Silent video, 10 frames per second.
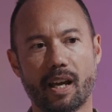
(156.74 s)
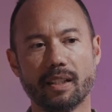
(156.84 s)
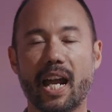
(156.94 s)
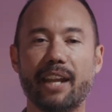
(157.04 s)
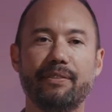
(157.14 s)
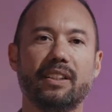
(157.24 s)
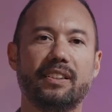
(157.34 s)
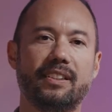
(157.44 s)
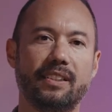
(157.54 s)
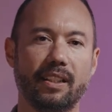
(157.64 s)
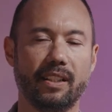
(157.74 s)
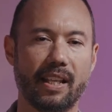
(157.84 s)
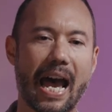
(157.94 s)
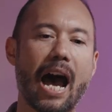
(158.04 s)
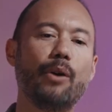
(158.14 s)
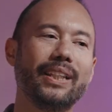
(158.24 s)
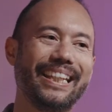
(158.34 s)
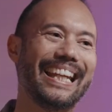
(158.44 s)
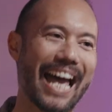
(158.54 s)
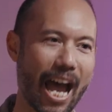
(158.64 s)
a lot of it's how to
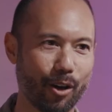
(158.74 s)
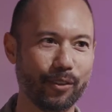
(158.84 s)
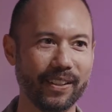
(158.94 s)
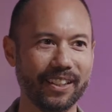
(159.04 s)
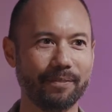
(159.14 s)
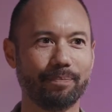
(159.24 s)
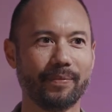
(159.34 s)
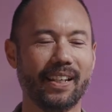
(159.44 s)
get out of it.